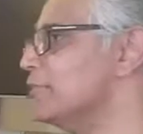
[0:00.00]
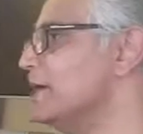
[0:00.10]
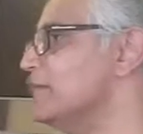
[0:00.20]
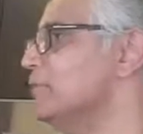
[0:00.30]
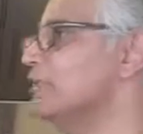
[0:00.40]

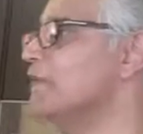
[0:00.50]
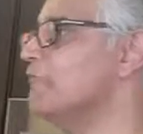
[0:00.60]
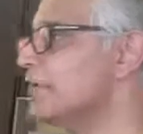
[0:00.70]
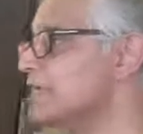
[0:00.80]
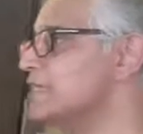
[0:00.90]
made, but they are
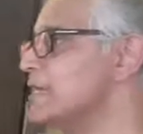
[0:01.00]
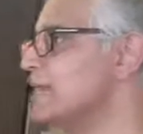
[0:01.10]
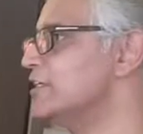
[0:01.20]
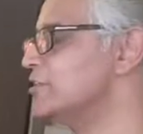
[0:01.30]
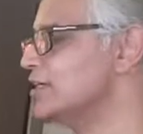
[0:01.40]
very
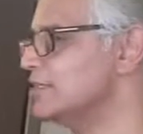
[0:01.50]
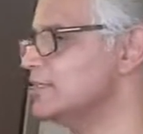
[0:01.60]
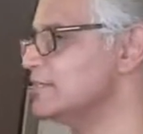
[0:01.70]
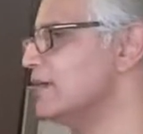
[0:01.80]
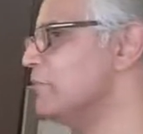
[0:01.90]
tangy
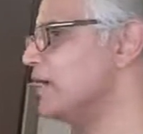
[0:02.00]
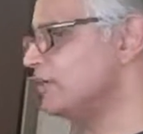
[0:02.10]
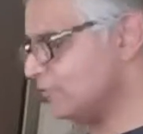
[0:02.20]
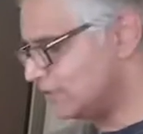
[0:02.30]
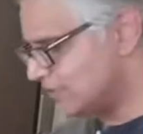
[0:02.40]
chutneys. They are made
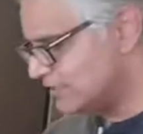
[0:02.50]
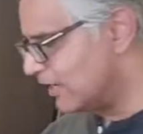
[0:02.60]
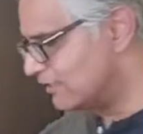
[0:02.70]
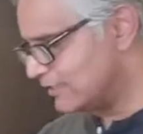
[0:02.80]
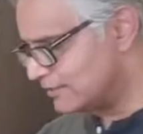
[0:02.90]
with, I
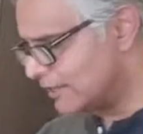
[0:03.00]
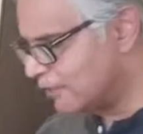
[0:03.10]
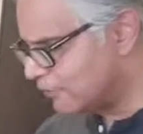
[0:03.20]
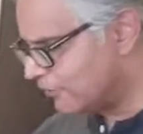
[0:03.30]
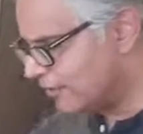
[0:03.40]
think,
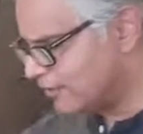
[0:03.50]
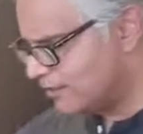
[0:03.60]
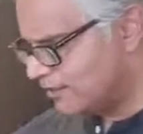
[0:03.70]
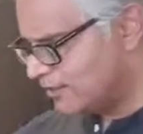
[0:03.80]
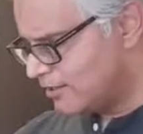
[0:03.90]
tamarind
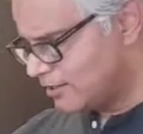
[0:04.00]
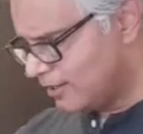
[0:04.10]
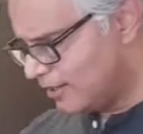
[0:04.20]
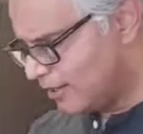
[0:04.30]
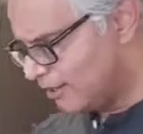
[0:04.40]

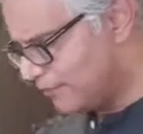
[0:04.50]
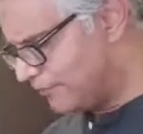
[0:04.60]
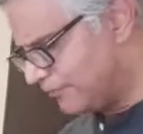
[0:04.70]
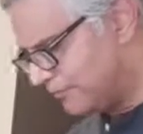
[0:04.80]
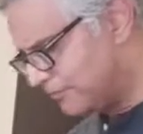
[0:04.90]

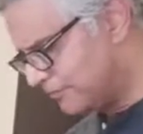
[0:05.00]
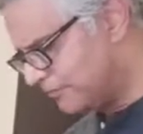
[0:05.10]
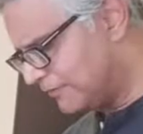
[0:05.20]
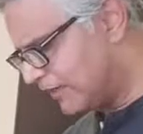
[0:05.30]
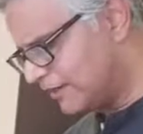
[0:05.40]

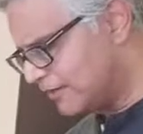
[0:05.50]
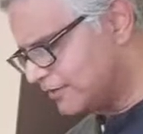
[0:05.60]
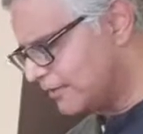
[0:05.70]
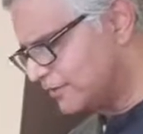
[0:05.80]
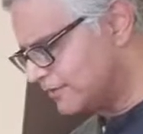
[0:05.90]
and
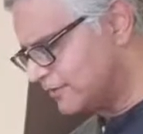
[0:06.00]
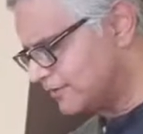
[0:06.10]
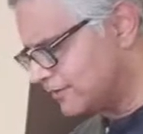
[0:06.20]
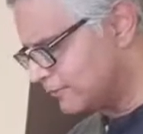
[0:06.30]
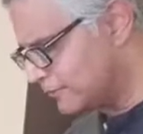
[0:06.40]
other things,
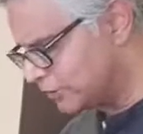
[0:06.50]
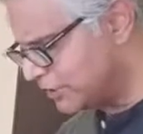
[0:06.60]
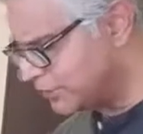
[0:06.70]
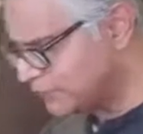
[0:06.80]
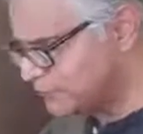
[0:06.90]
like
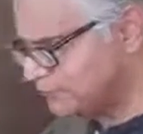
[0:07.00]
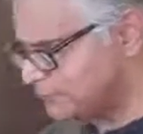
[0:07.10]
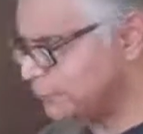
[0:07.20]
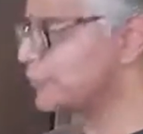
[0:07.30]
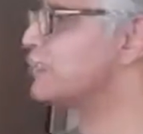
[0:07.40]
potatoes,
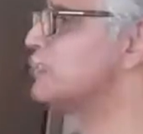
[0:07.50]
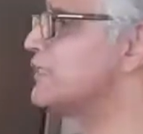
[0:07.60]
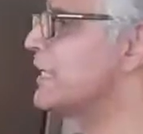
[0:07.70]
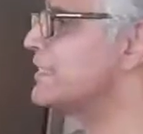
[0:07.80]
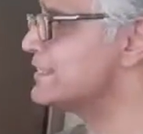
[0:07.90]
potato
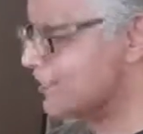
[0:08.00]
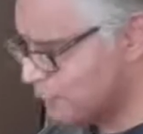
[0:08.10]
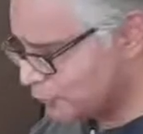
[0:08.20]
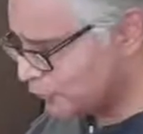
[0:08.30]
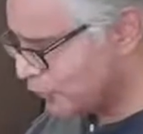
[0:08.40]
skins and
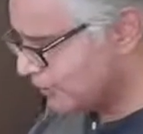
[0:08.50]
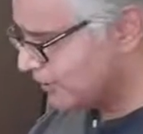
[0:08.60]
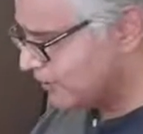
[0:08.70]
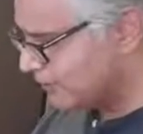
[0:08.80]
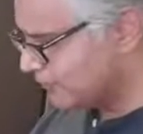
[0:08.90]
whatnot.
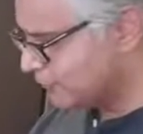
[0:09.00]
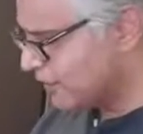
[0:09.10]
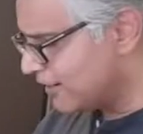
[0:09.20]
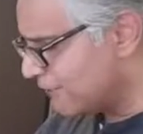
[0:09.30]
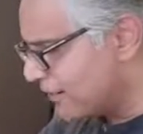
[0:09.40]
So
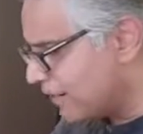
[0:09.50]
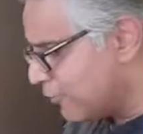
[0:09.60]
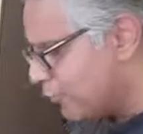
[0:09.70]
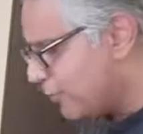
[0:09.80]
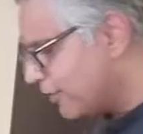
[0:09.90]
they're
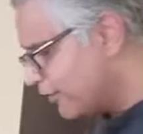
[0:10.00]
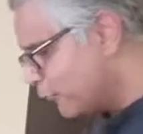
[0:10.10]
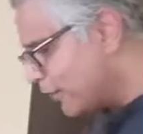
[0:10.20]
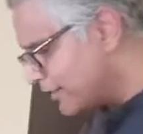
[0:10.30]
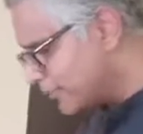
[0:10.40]

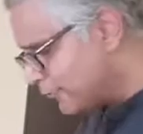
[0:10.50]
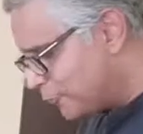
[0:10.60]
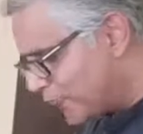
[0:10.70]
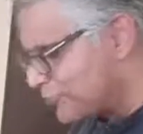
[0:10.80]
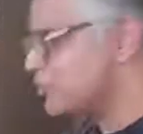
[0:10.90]

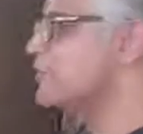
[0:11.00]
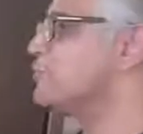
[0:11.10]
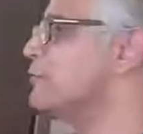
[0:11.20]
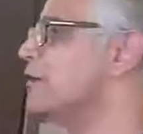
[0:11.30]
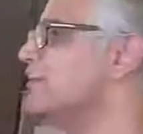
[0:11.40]
quite cheap, to
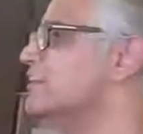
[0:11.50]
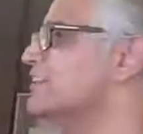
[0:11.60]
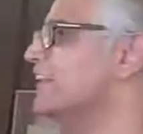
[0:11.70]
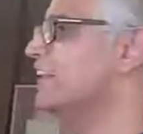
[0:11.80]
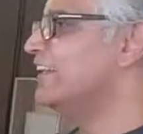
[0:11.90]
be honest,
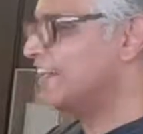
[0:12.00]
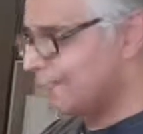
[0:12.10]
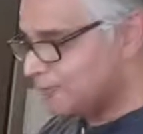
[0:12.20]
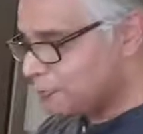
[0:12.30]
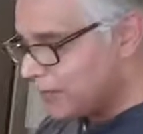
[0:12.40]

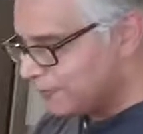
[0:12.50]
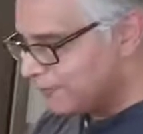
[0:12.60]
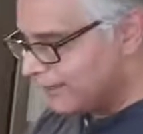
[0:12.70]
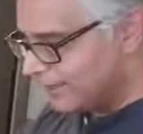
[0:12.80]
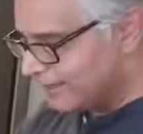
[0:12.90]
and quite
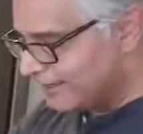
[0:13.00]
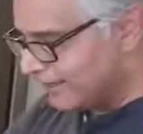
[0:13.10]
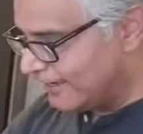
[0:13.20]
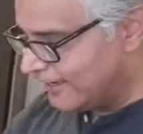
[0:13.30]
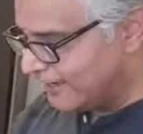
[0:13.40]
filling.
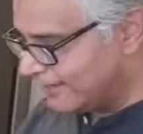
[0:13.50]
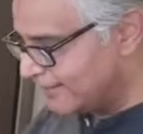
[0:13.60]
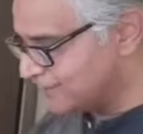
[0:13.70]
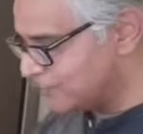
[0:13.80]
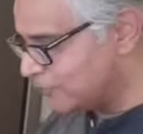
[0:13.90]
And
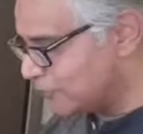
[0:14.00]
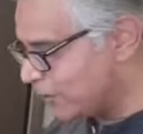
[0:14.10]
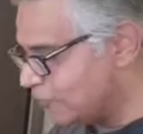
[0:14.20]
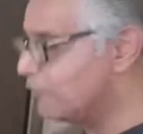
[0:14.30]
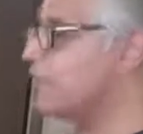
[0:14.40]
it's
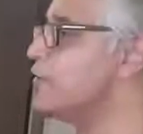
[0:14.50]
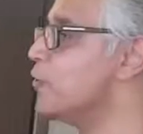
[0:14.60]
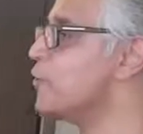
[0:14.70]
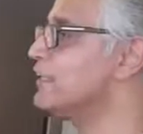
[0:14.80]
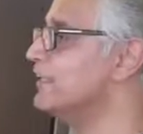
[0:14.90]
quite well
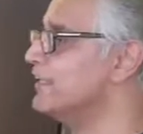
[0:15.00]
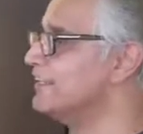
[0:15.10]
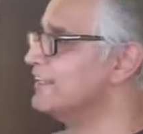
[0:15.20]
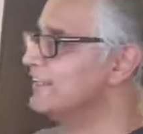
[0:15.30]
known in